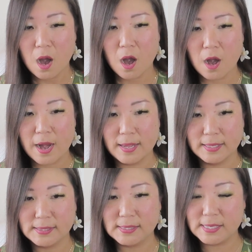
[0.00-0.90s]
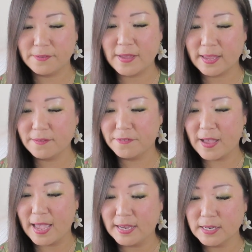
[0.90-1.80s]
All right, let's see if I can
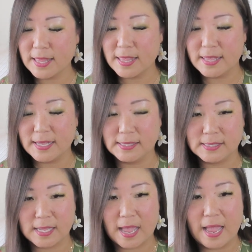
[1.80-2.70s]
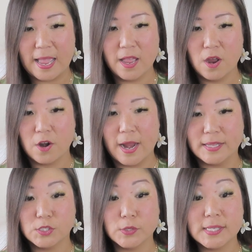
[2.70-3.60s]
find this guy. All
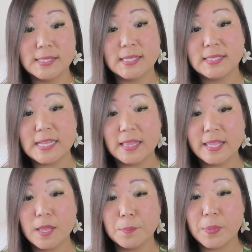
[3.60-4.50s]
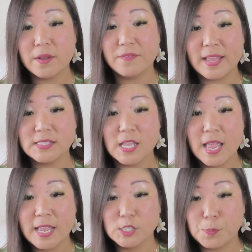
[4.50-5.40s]
right, so it says this delicate bud vase
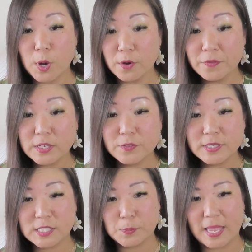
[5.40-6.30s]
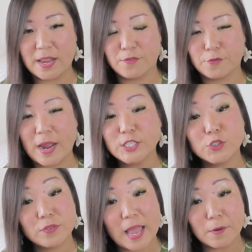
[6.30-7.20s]
is perfect for displaying
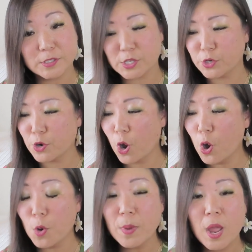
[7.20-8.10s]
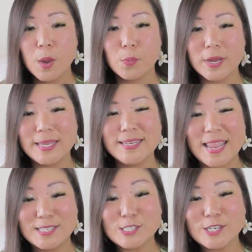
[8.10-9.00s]
fresh flowers in your home. Bringing
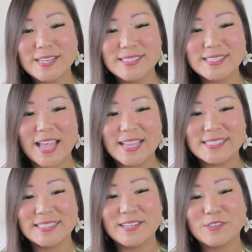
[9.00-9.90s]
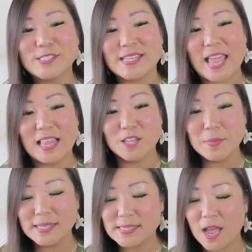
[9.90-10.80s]
nature inside delivers an
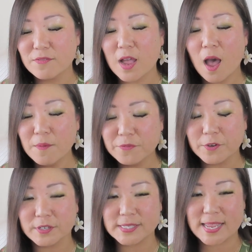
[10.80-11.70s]
element of comfort.